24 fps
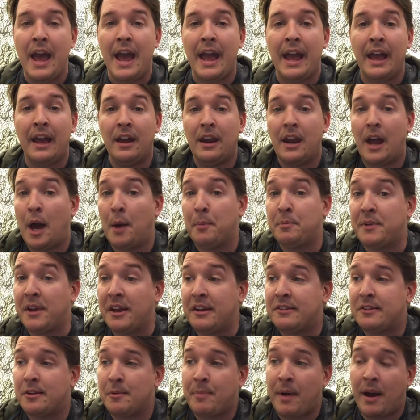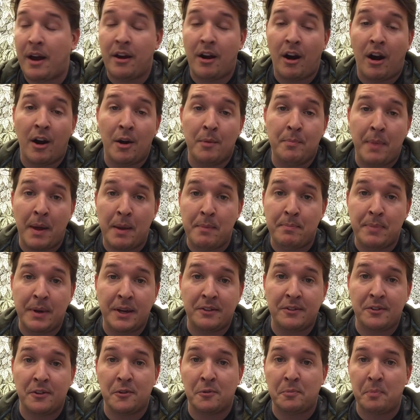and updates about our Ben
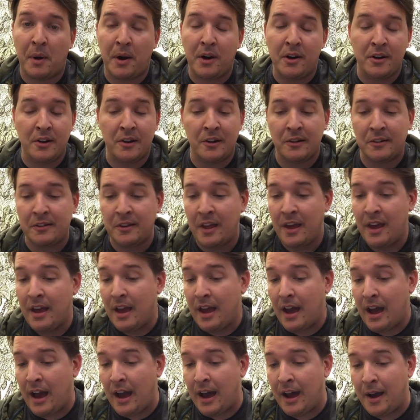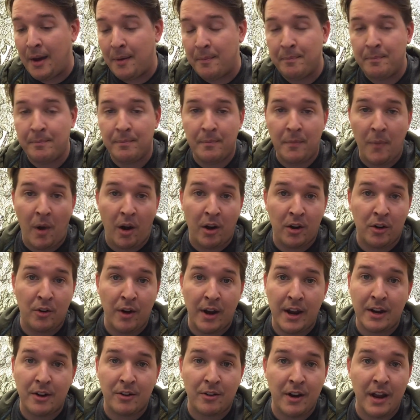Pixels partners, our
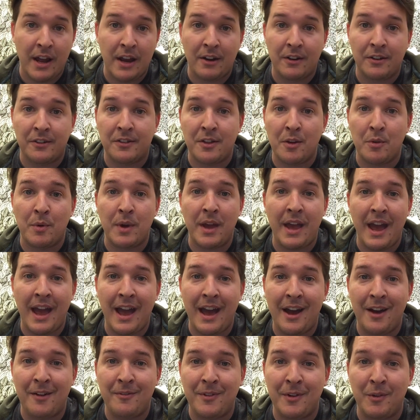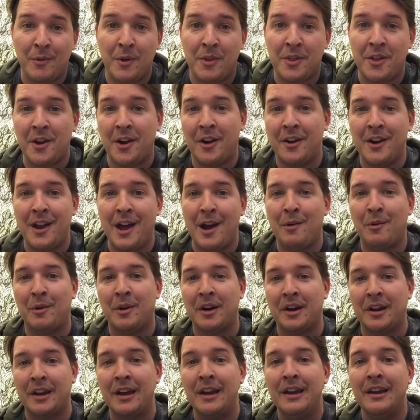great creators that we have within our
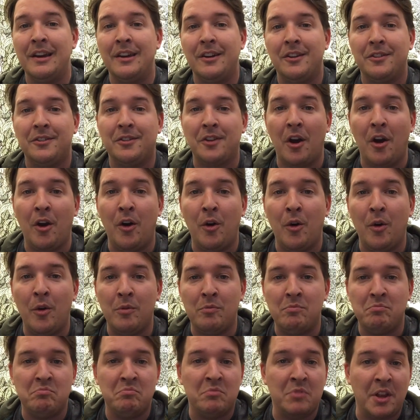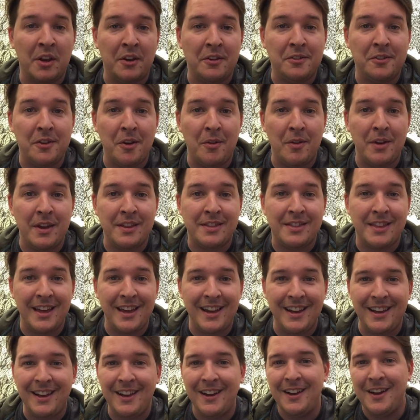network. So let us know what you
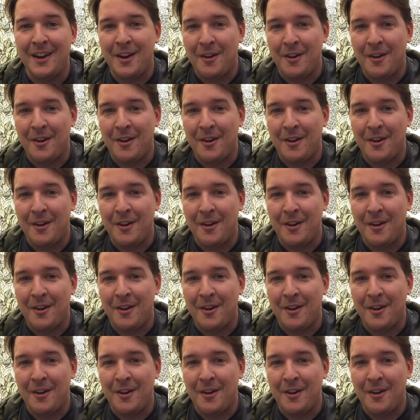think.